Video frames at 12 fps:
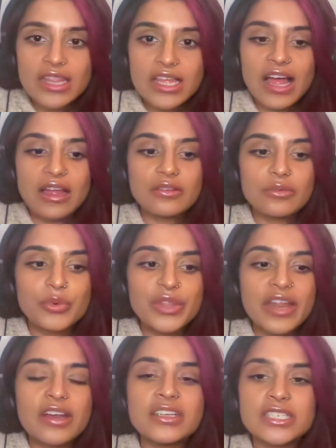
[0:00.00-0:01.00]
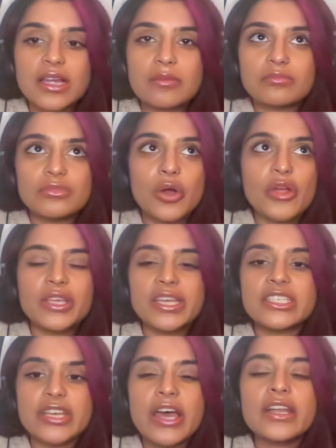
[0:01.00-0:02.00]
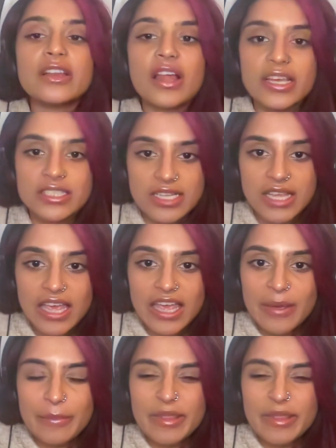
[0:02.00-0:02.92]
that we then end up not only internalizing it,